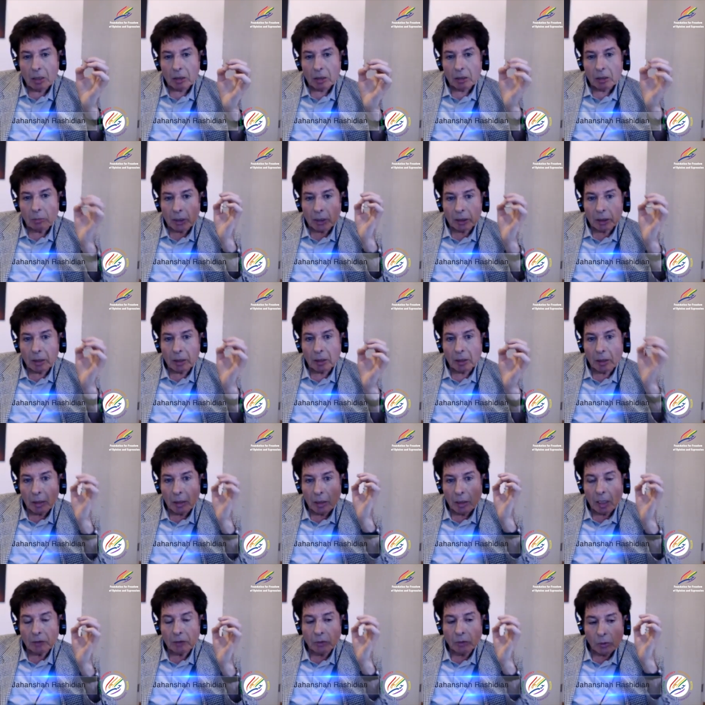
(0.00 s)
America,
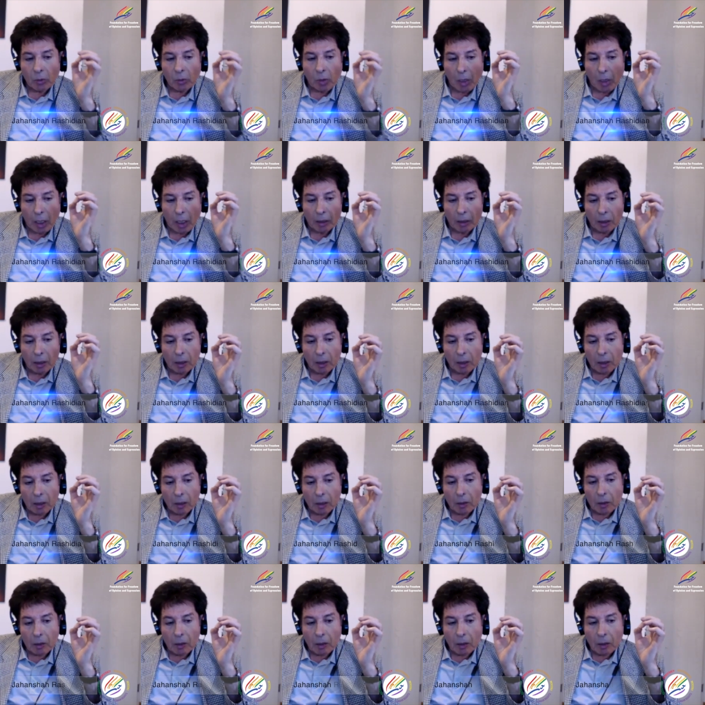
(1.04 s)
and so on.
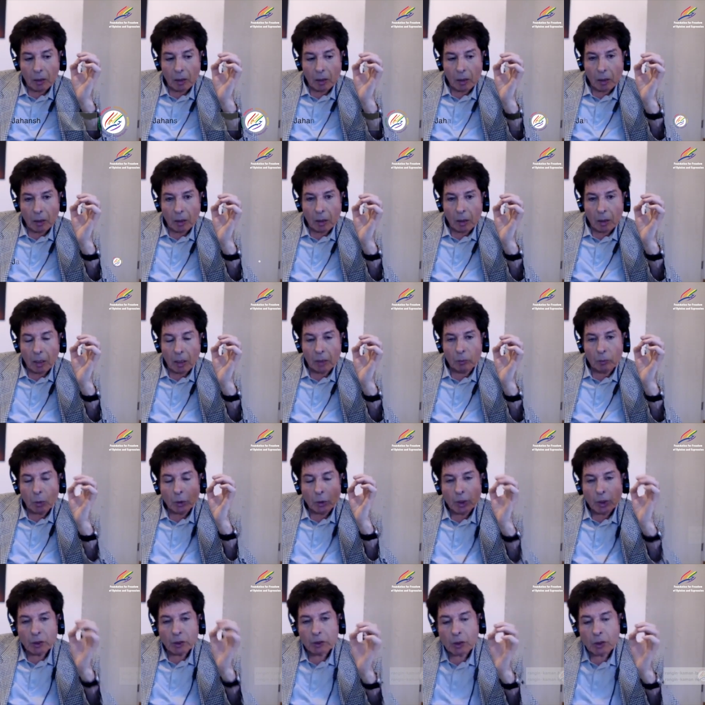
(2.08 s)
And
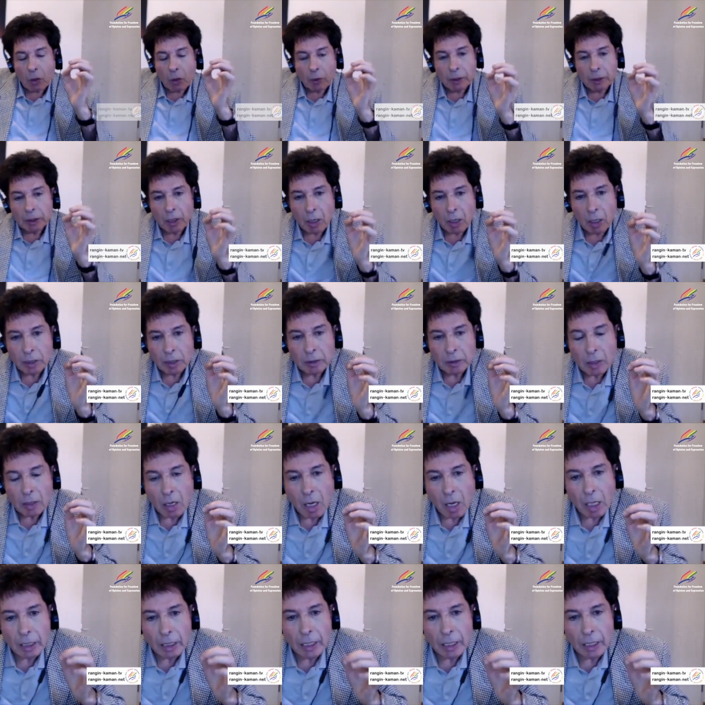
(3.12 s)
what is going on
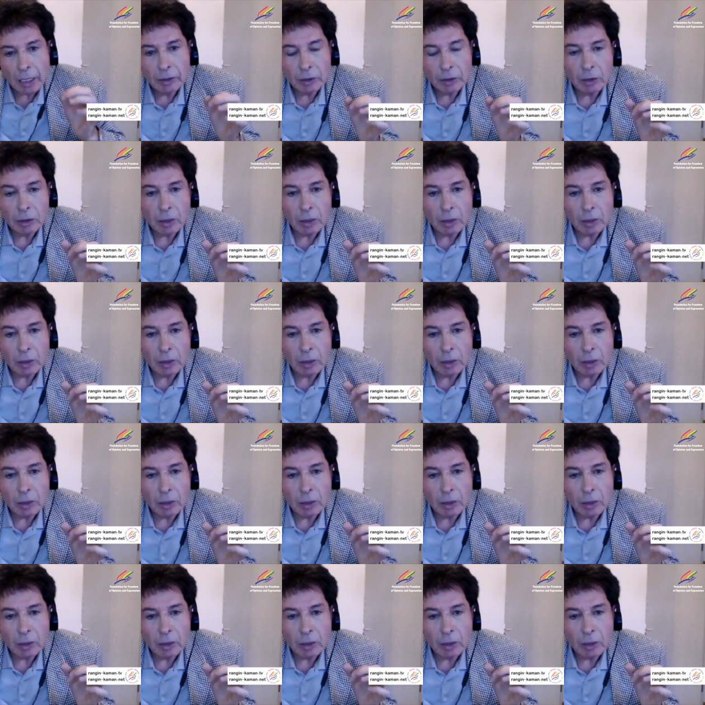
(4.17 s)
now in